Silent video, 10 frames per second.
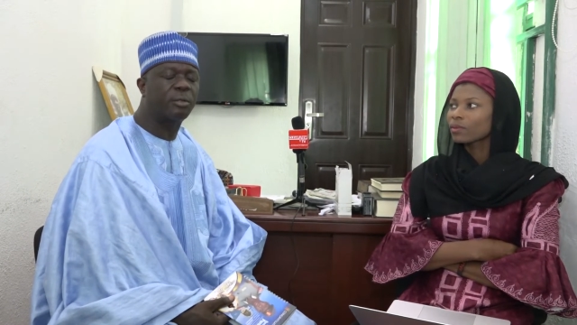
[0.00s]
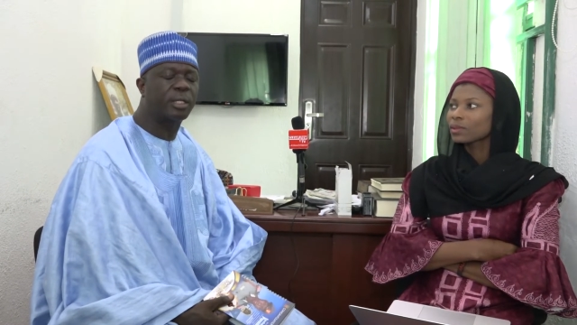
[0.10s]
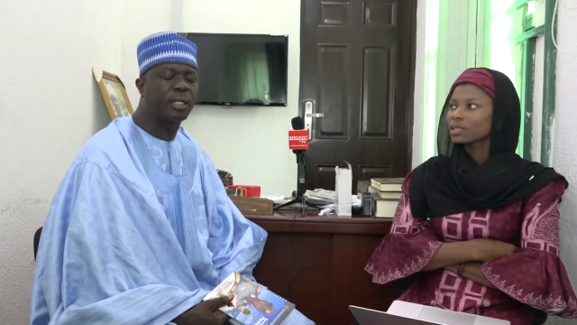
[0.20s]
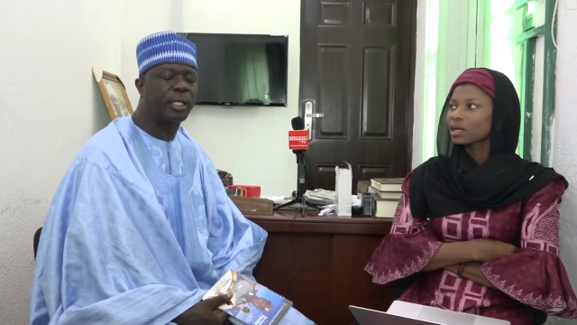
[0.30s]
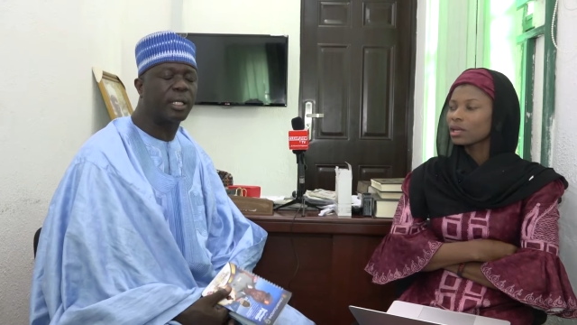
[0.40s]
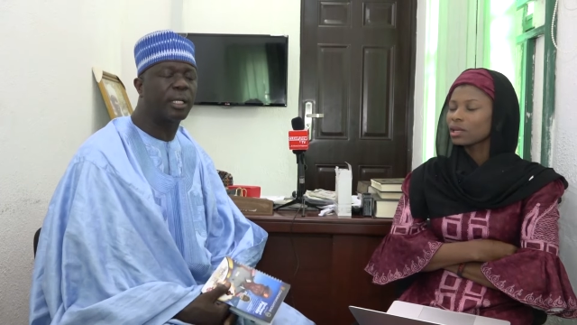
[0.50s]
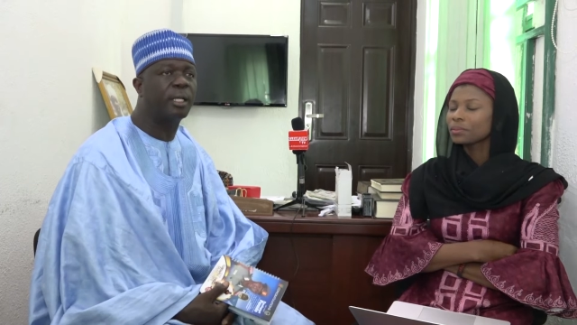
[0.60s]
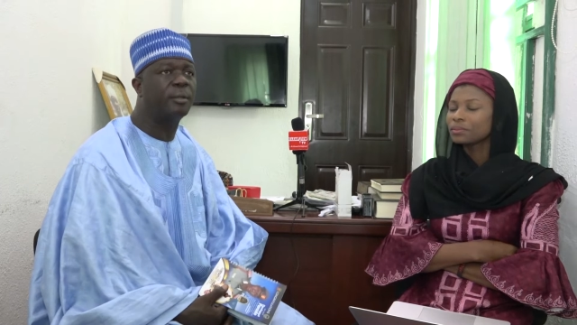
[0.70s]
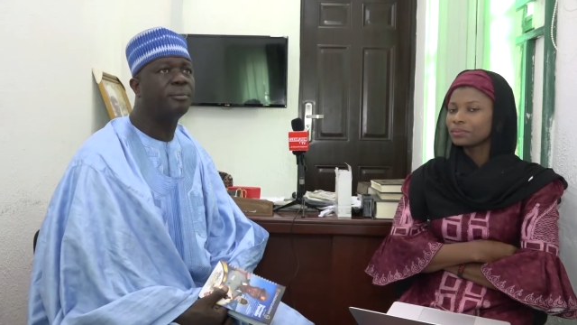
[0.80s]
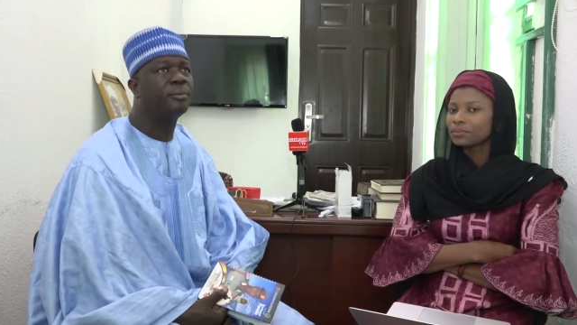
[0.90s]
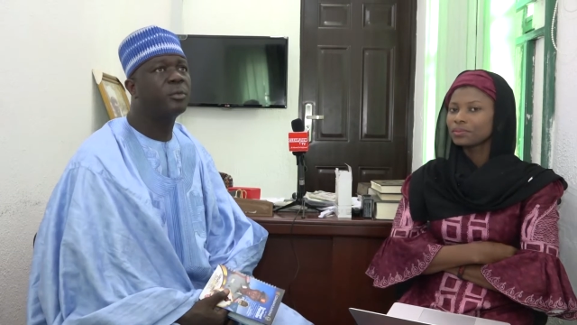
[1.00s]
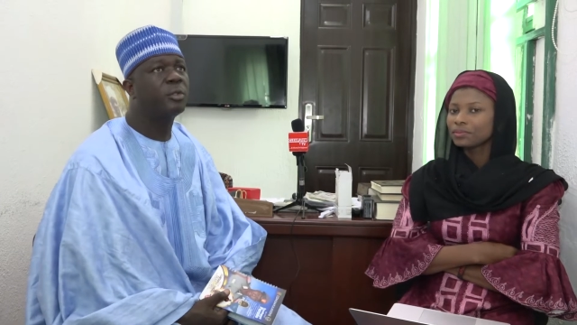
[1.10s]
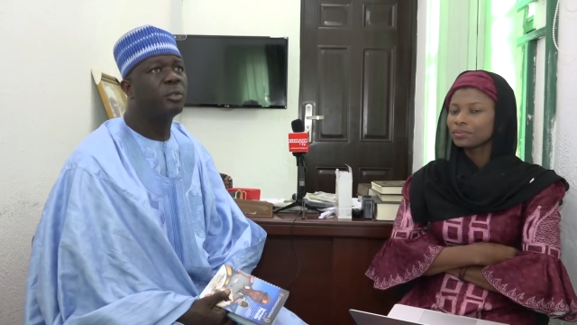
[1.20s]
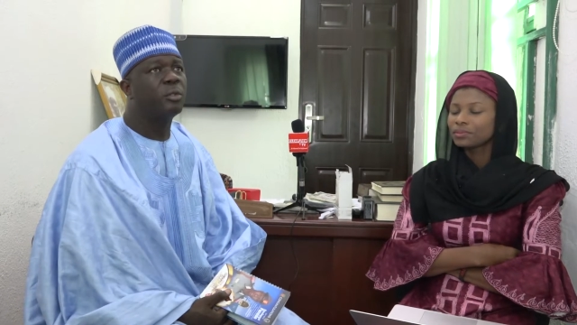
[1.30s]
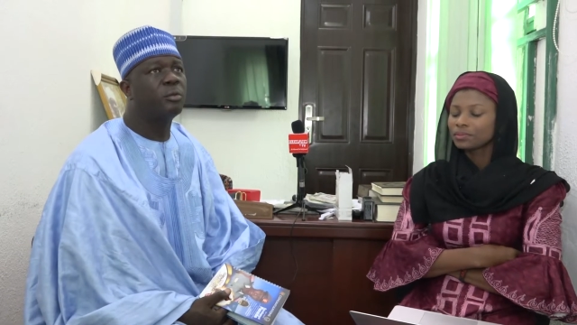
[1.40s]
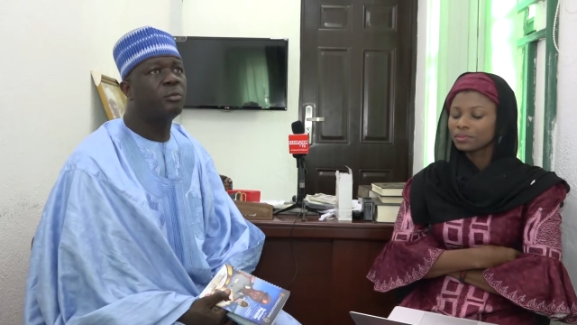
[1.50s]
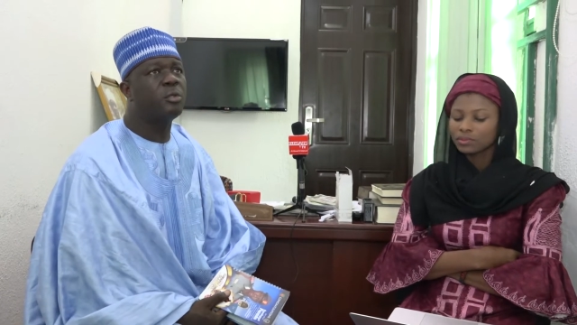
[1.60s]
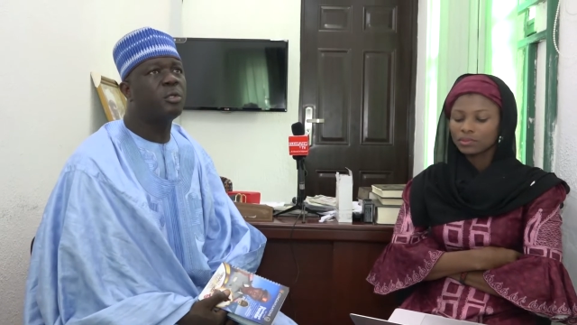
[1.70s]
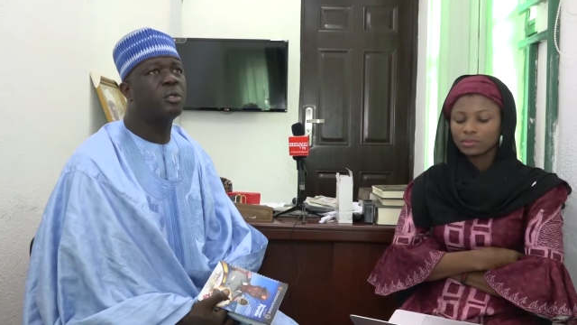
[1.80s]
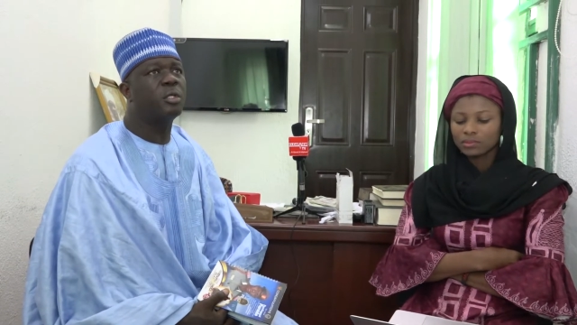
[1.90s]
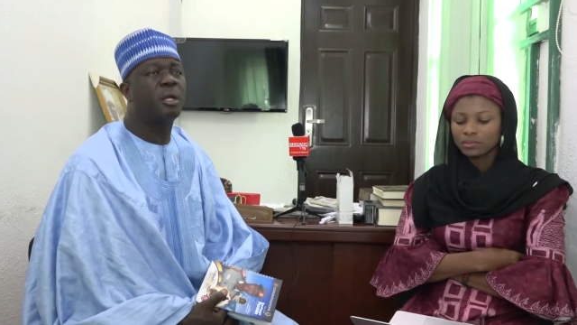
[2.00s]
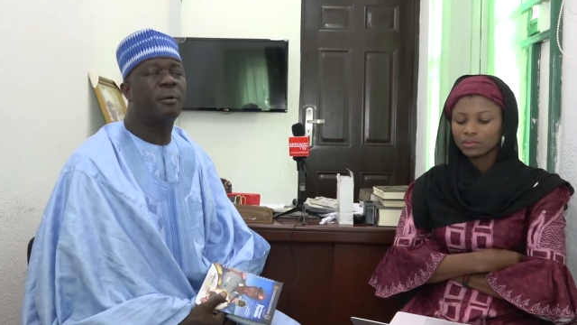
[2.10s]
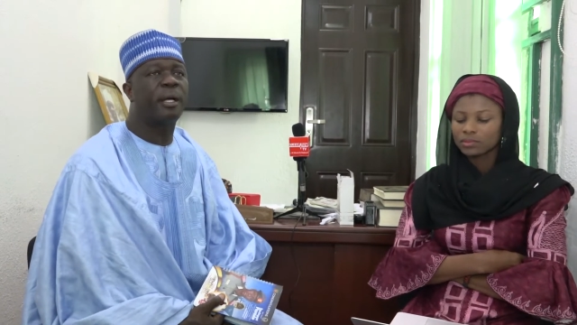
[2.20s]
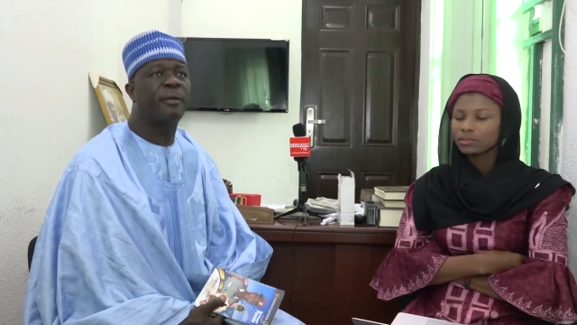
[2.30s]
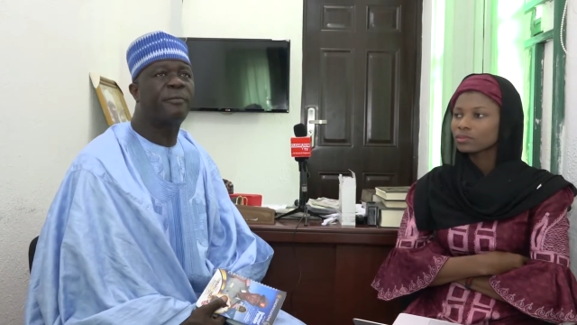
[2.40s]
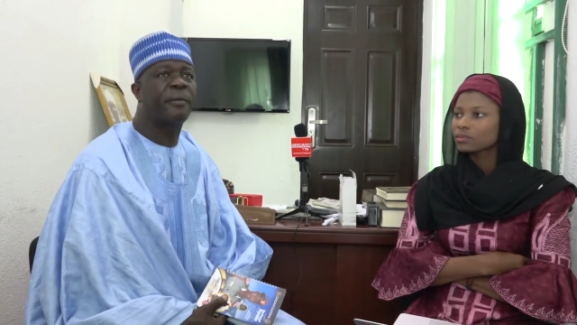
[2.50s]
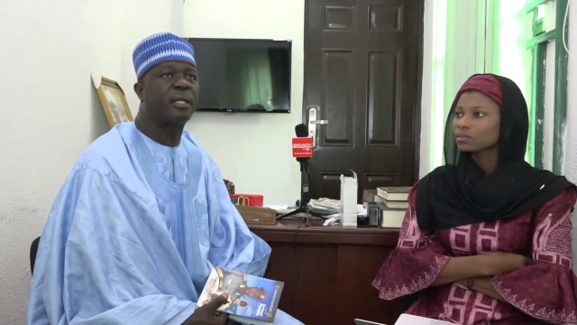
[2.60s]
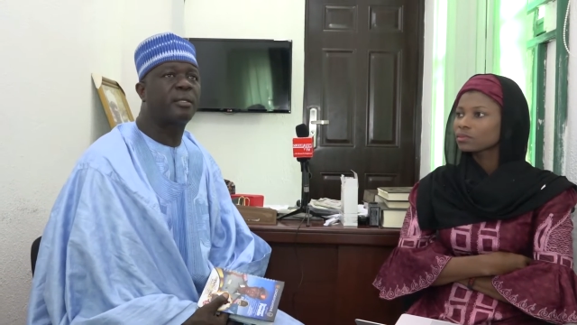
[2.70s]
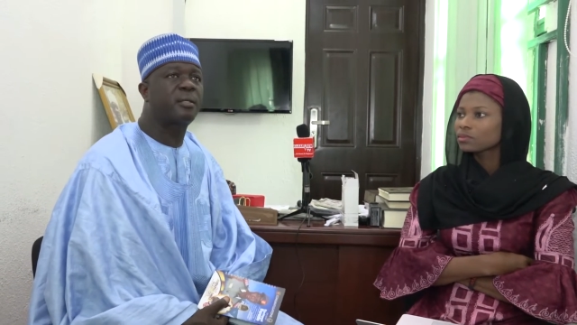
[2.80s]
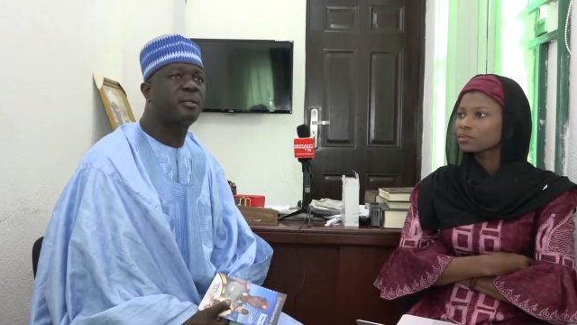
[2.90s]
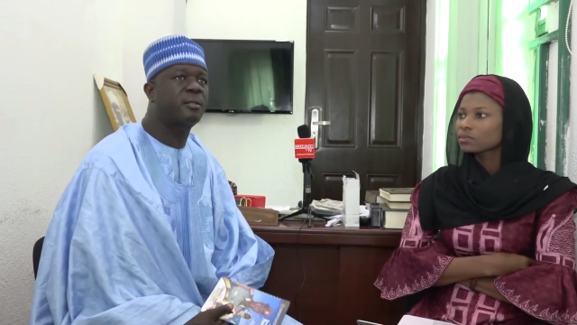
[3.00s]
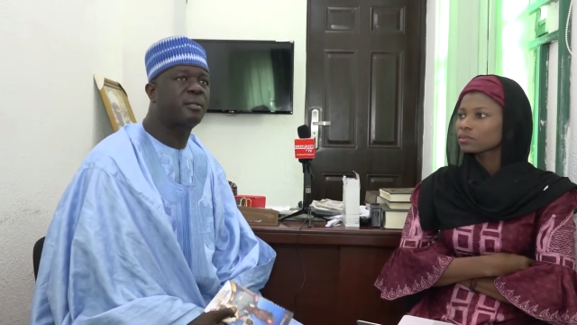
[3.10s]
Speaker 1: wa ta'ala who knows our faiths